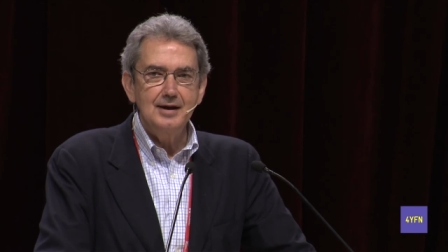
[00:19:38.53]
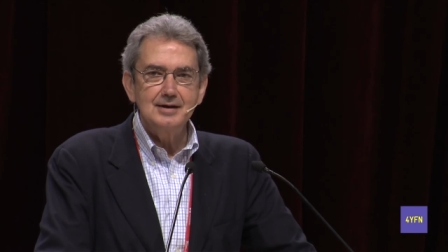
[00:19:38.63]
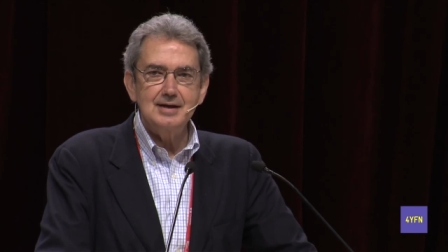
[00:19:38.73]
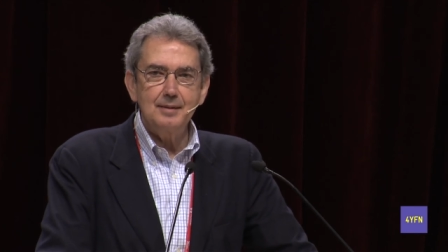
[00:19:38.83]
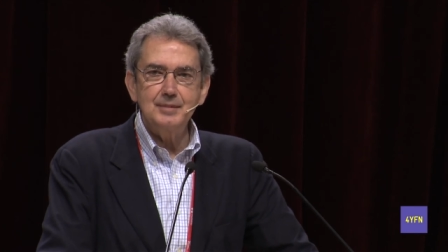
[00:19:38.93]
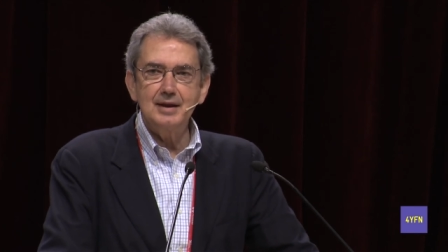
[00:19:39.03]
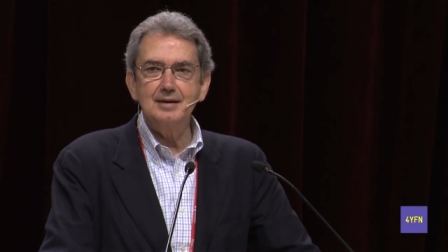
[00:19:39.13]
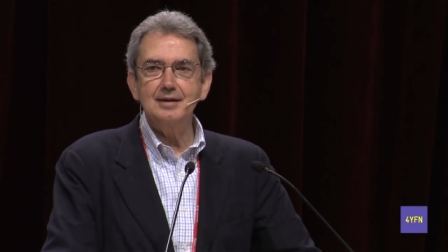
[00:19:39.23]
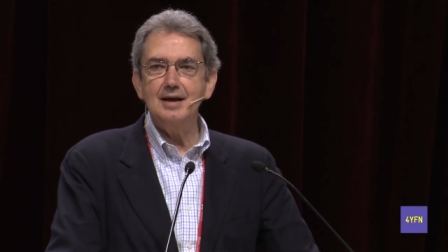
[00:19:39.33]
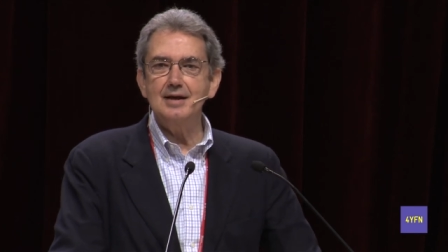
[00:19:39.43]
something
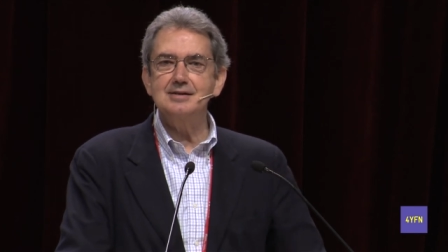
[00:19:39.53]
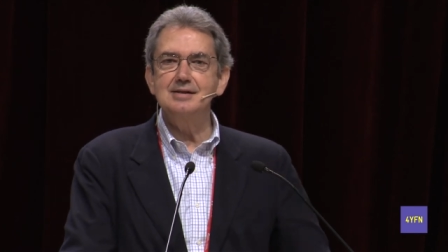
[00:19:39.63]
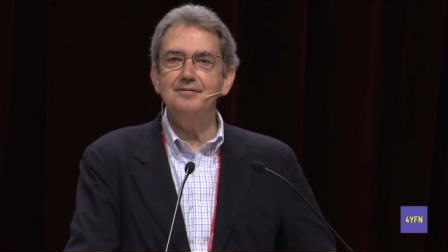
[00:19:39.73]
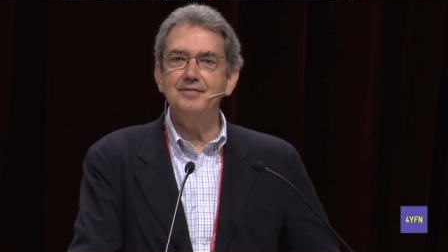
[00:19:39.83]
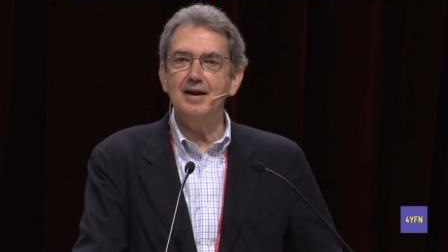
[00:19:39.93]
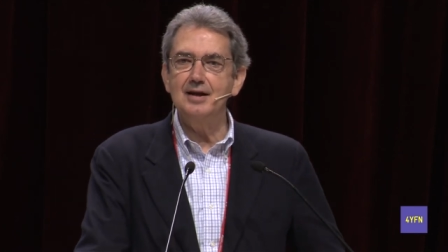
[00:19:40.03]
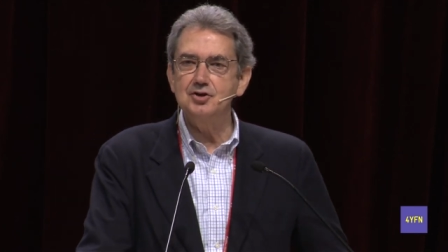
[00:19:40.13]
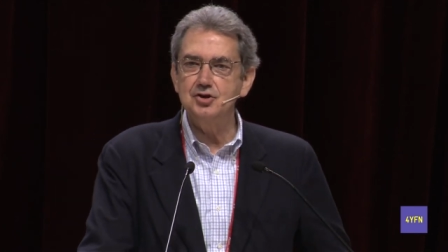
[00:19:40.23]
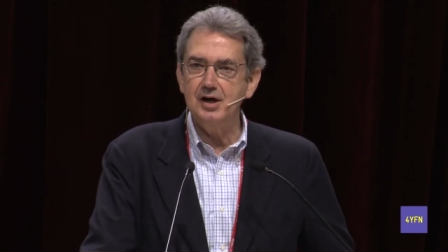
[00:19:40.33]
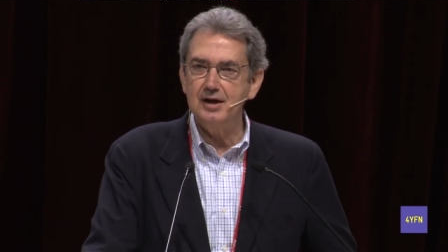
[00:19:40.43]
that has
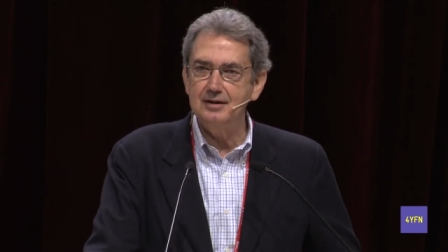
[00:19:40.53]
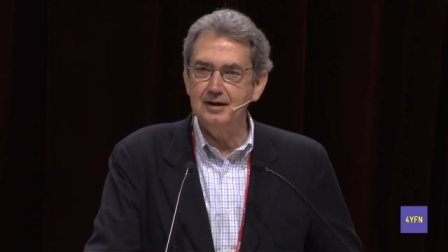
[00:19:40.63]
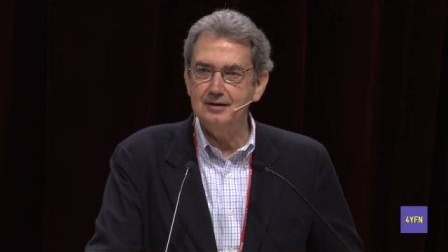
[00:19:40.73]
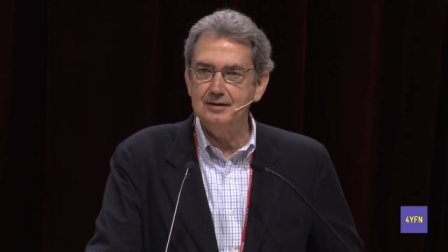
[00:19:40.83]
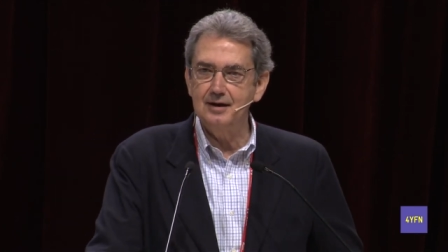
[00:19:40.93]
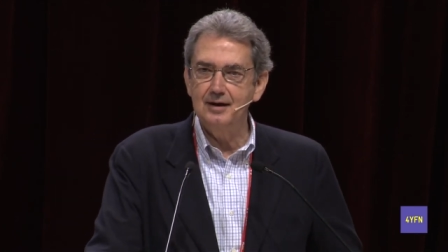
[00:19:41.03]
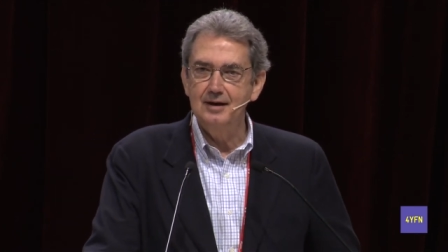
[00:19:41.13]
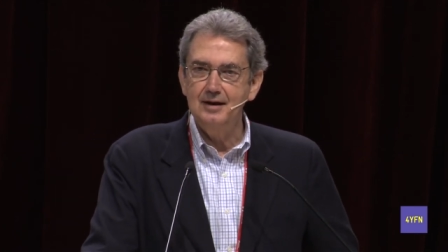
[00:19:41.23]
differentiated uh,